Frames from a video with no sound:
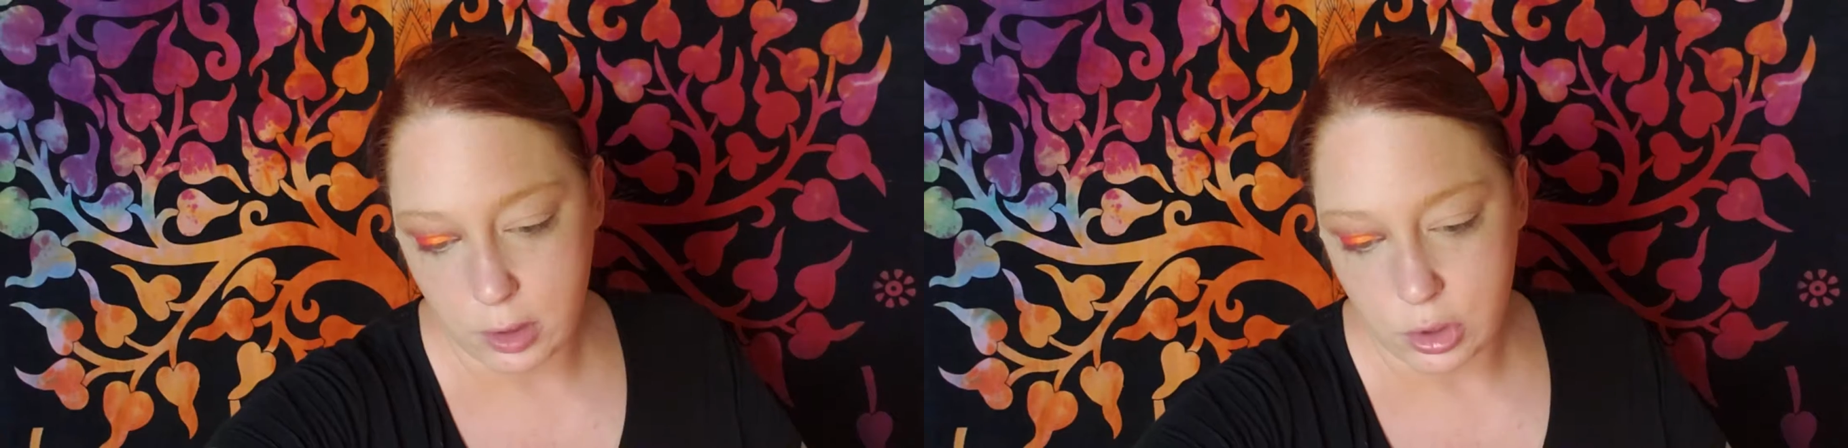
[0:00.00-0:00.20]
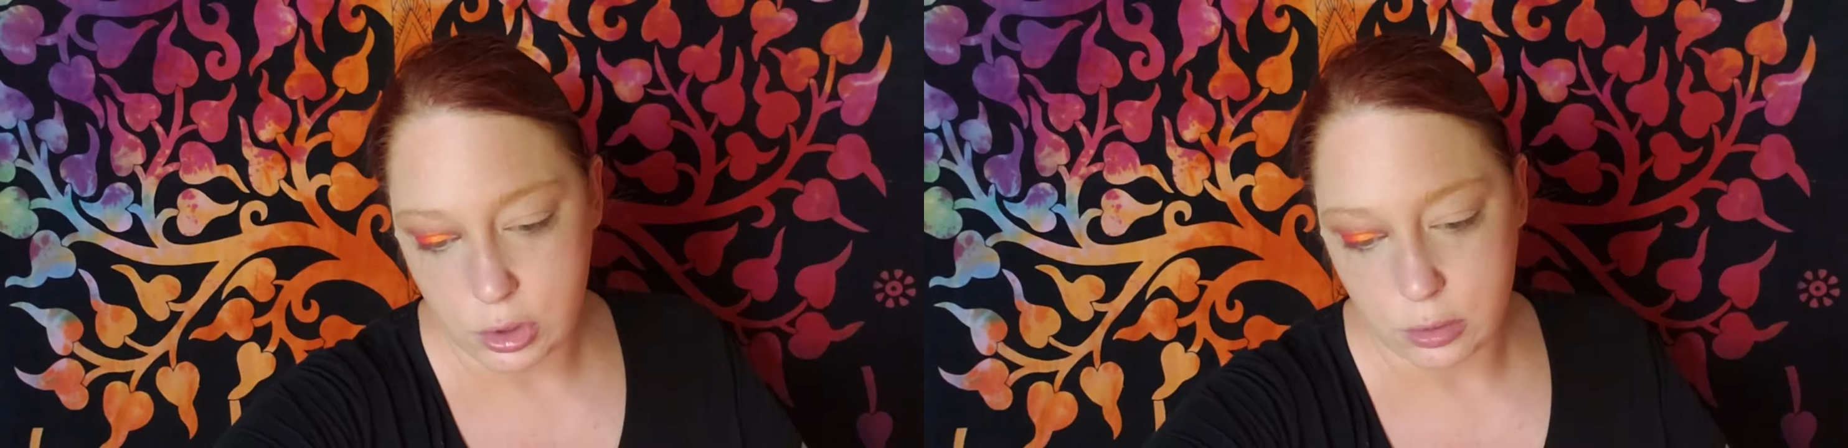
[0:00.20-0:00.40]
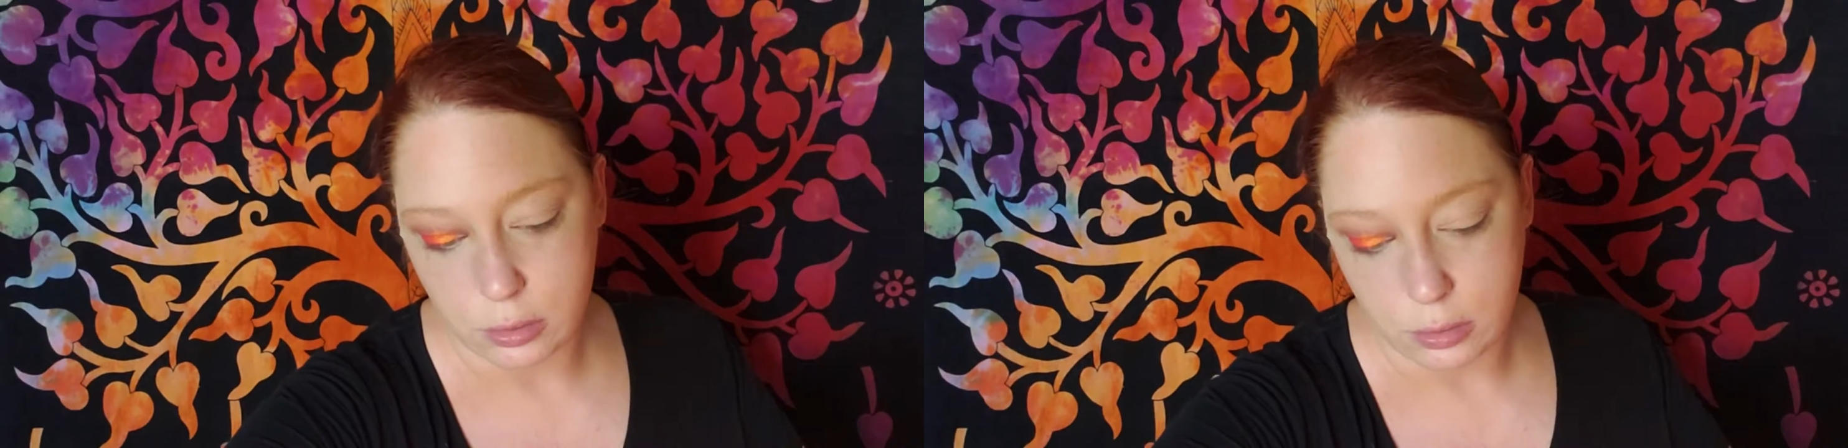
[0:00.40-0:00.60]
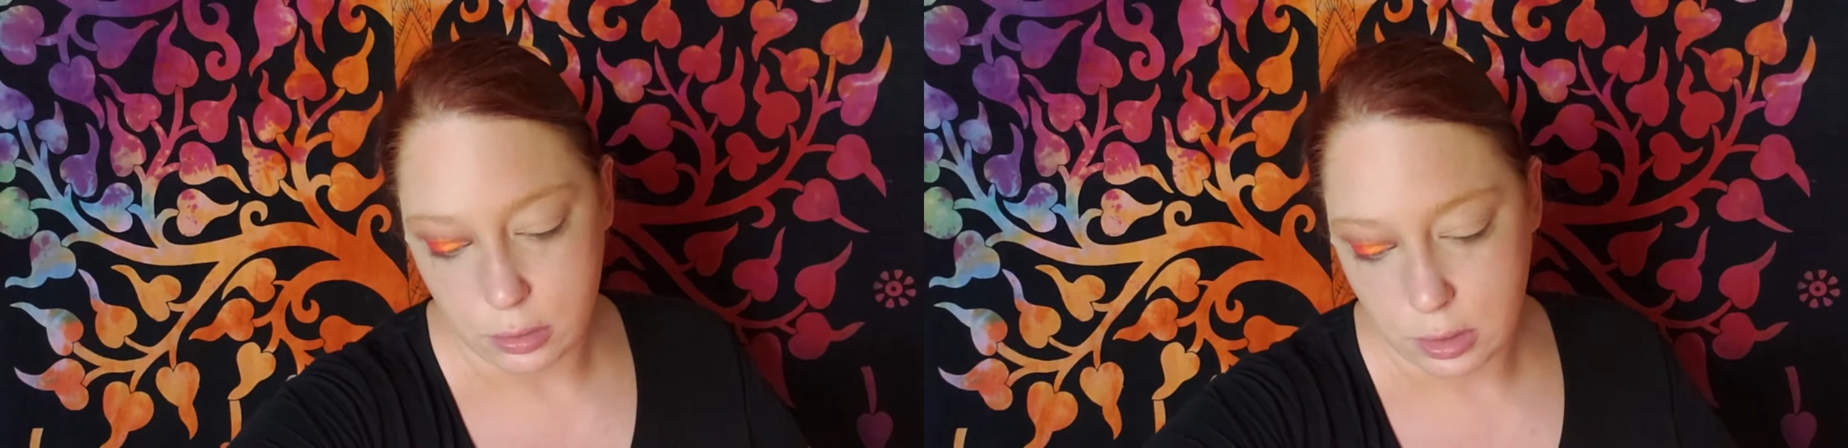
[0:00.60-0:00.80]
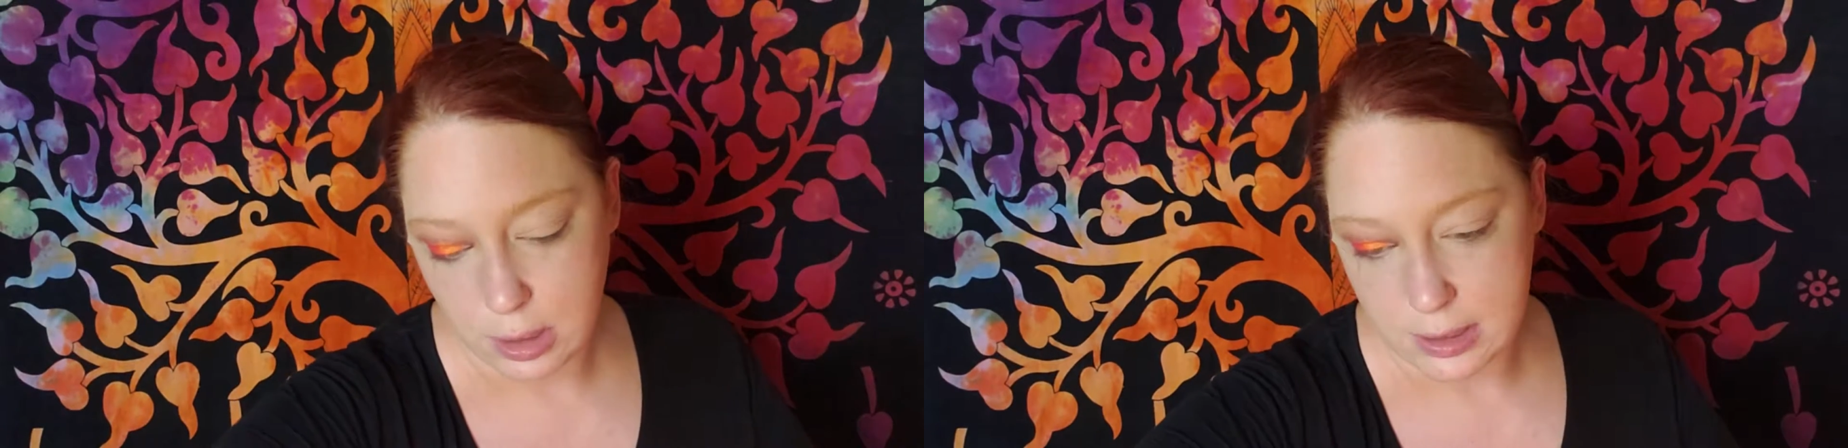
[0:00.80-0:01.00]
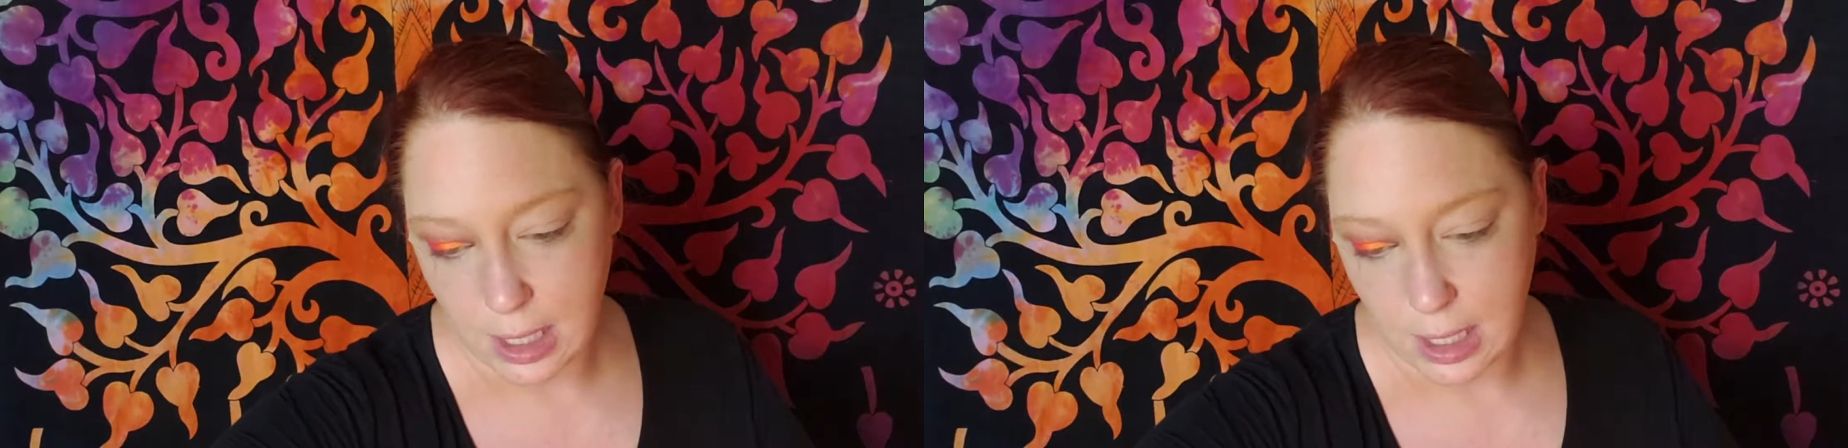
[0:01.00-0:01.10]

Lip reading: going to do is